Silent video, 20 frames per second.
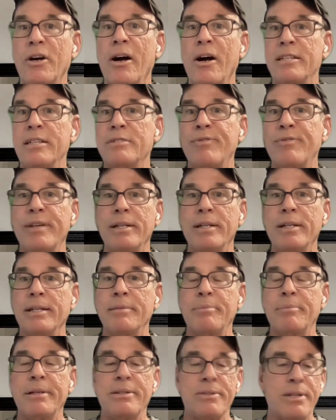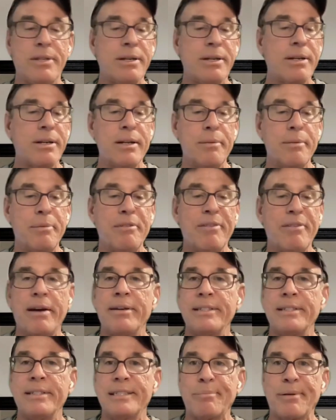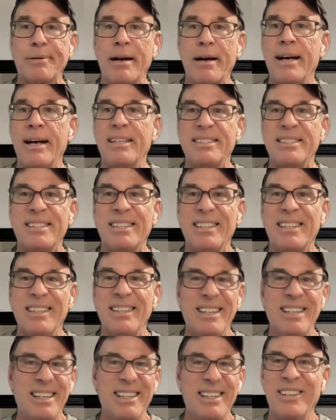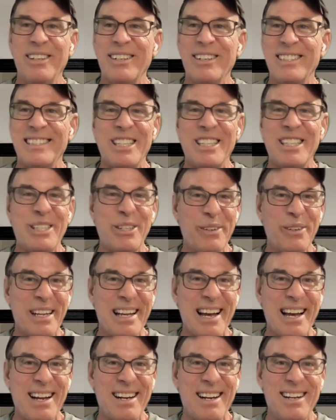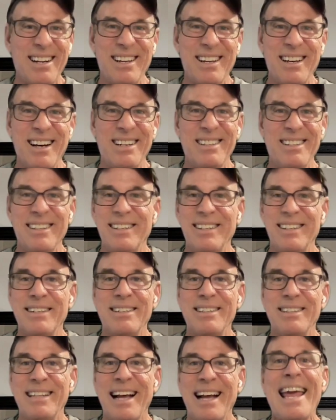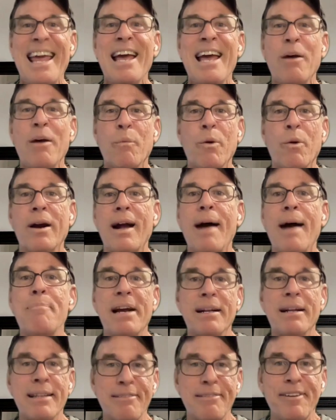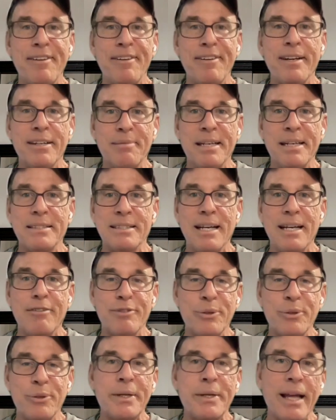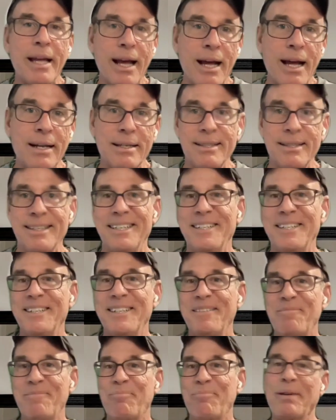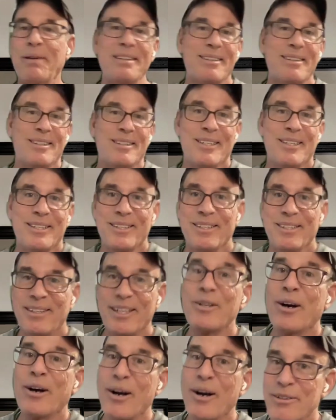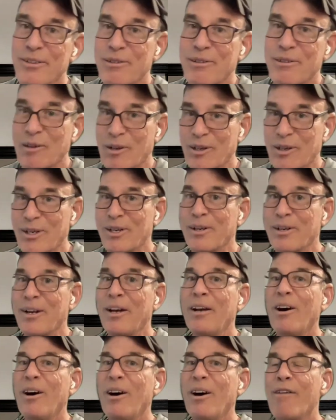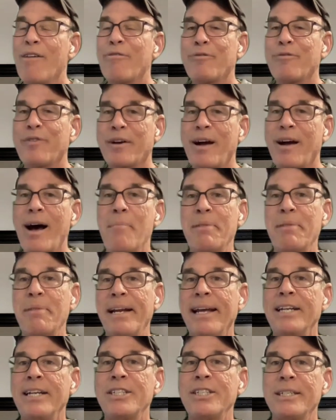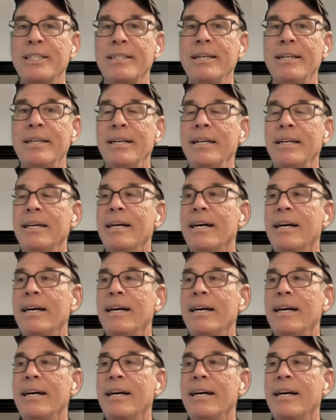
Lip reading: their dog is feeling, because they're going to be very surprised. They're going to say, do it again. That can't work. I barely feel it myself. Do it again. But the dogs learn off of a combination